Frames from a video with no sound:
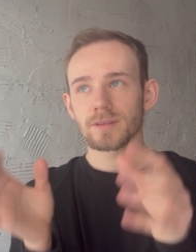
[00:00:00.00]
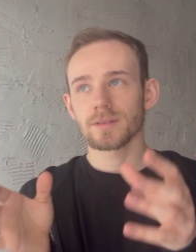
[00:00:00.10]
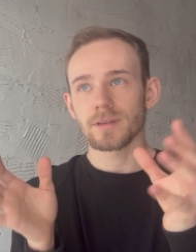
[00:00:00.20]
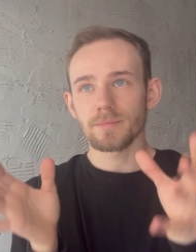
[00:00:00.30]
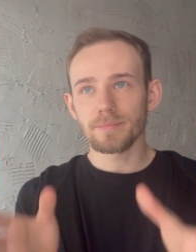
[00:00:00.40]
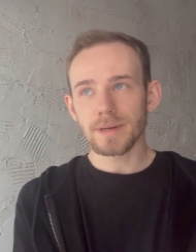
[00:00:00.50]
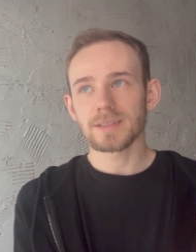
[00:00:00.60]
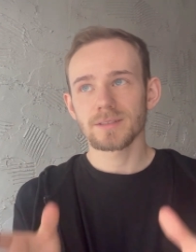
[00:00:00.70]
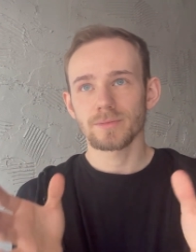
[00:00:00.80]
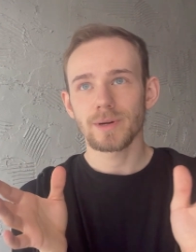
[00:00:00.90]
the
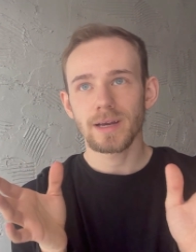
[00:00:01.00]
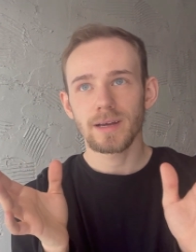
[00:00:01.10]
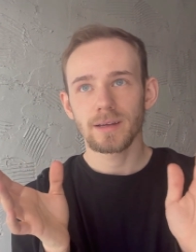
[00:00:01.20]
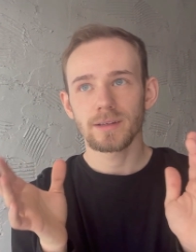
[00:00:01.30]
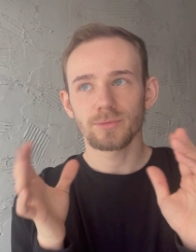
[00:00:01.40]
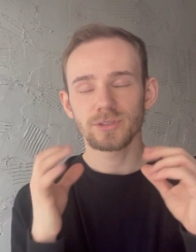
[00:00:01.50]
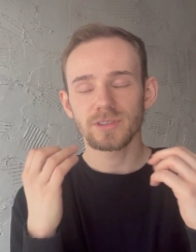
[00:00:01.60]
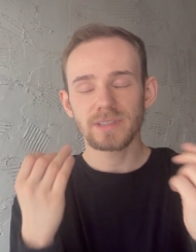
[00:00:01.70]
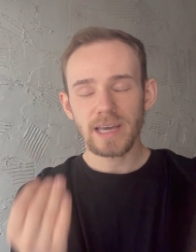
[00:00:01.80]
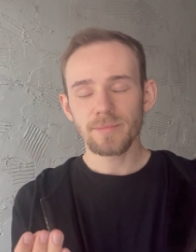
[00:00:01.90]
bits where it was
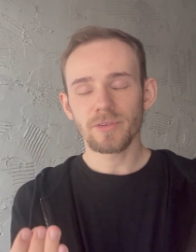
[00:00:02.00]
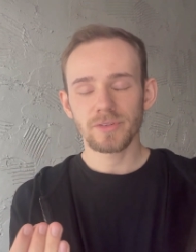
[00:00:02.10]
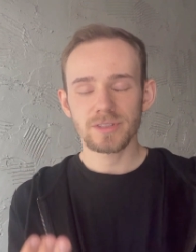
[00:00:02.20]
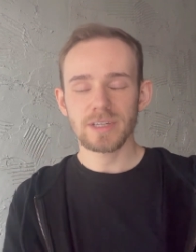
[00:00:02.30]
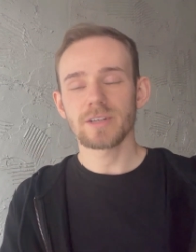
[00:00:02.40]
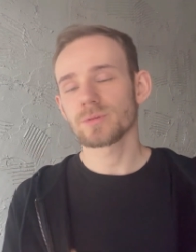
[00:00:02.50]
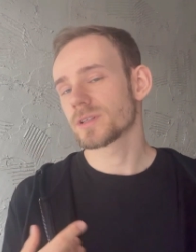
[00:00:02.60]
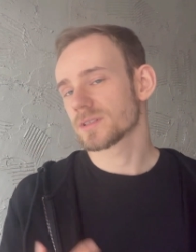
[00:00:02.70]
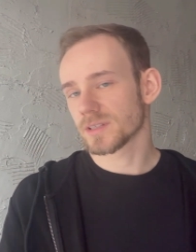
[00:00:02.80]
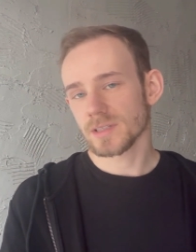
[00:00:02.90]
just him on the stage with
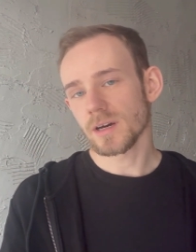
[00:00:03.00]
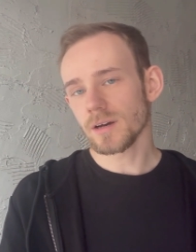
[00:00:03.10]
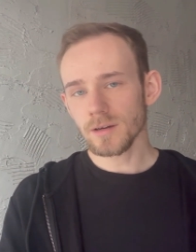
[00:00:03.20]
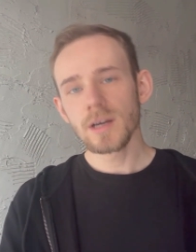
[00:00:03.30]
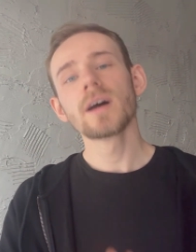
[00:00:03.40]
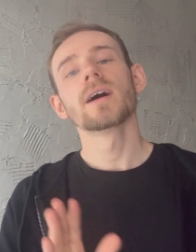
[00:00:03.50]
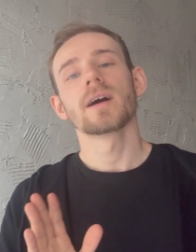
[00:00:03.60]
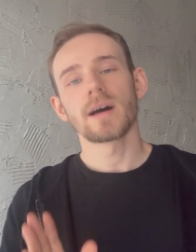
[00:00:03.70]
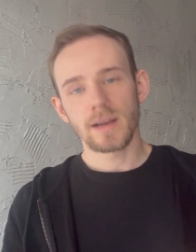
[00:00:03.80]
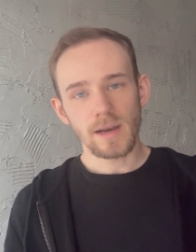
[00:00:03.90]
his guitar,
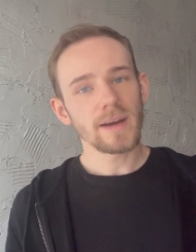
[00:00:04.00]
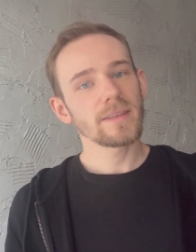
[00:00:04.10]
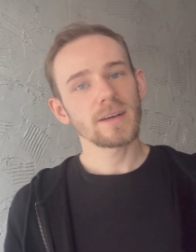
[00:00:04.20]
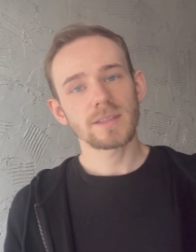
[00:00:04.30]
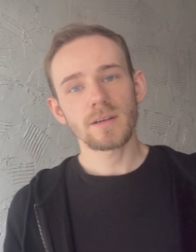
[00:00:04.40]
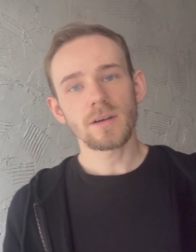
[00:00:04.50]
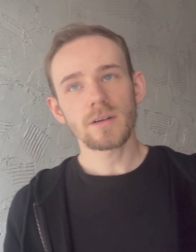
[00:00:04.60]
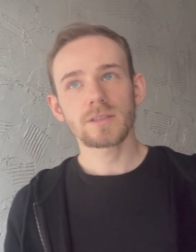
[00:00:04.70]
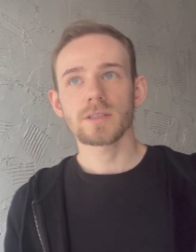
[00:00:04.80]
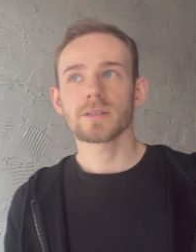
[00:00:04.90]
I like that a
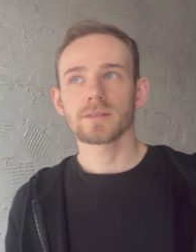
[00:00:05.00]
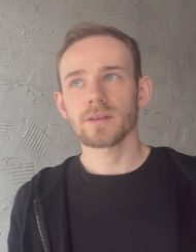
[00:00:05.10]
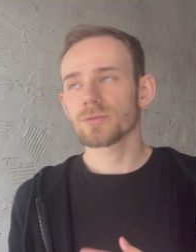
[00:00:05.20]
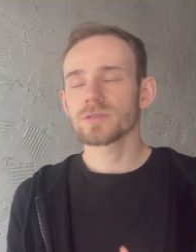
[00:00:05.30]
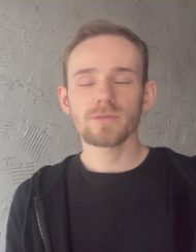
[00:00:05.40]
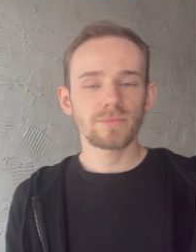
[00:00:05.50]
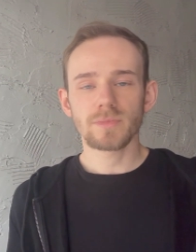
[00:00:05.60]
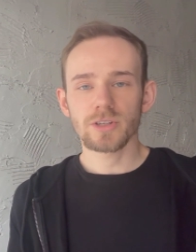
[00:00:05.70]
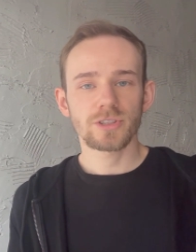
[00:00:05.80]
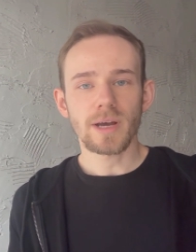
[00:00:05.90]
lot. There wasn't
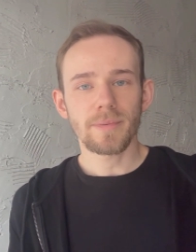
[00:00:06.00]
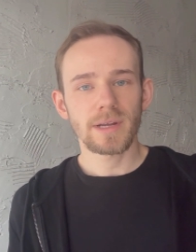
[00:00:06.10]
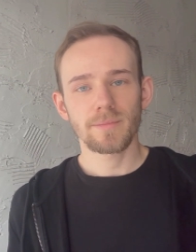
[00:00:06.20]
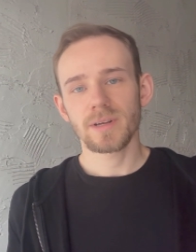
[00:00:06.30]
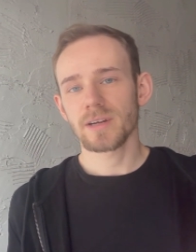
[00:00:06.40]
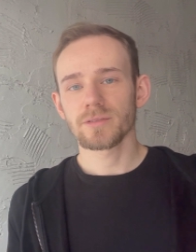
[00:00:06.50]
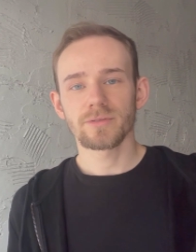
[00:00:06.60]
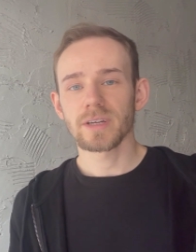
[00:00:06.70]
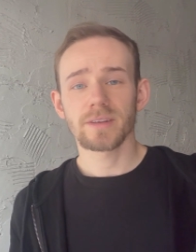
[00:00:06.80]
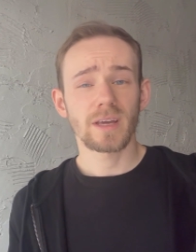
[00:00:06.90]
much happening, but I don't
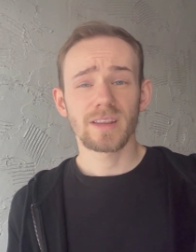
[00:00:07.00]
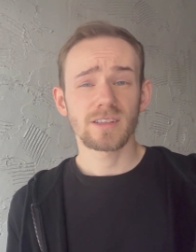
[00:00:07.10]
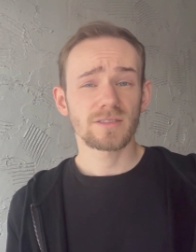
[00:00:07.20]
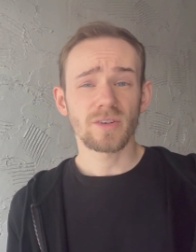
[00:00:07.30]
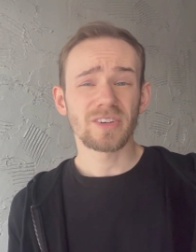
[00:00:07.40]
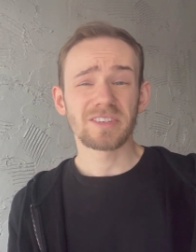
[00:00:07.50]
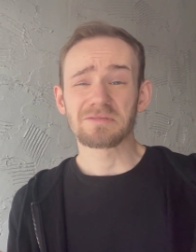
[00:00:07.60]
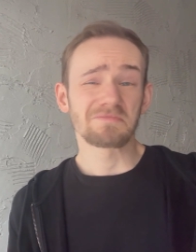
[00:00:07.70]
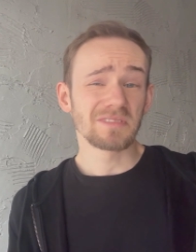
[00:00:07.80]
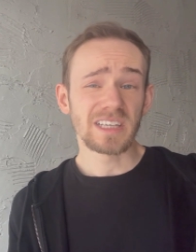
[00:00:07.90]
really think this song
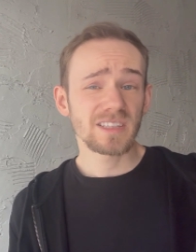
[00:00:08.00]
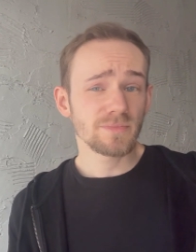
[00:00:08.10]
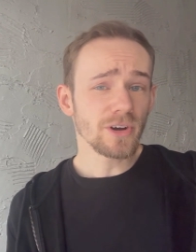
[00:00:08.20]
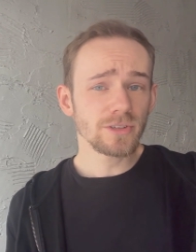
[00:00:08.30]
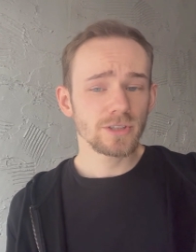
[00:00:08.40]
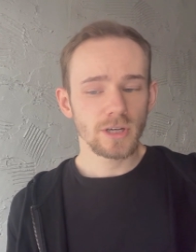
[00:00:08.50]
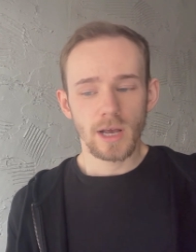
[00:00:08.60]
needs much.